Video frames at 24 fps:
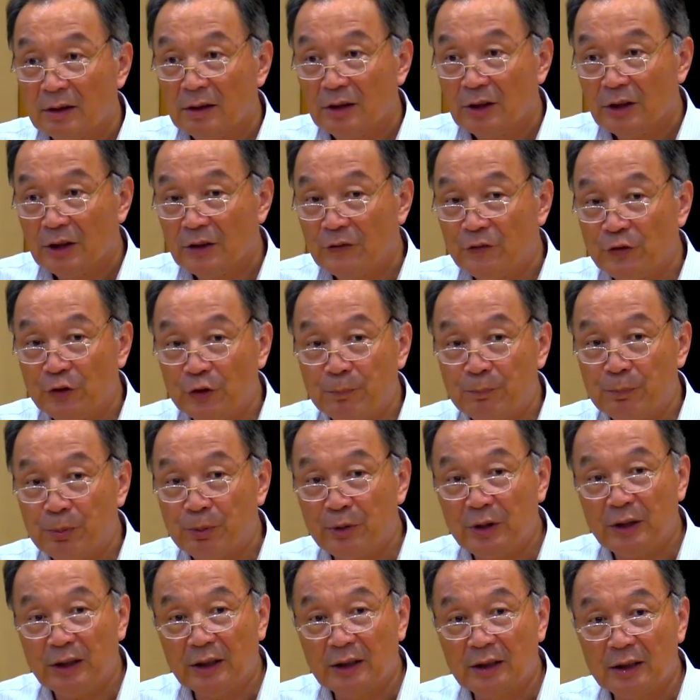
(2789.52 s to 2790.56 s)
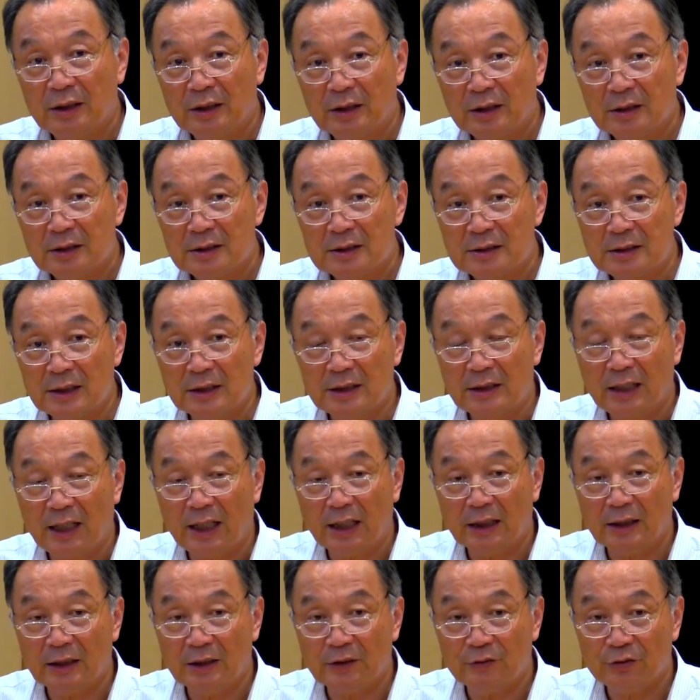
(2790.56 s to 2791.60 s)
If you break such
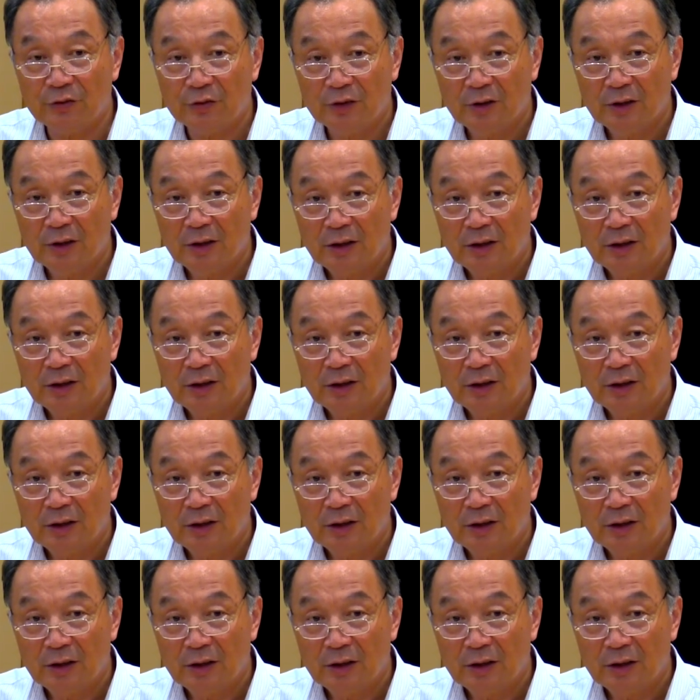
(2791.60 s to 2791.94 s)
kind of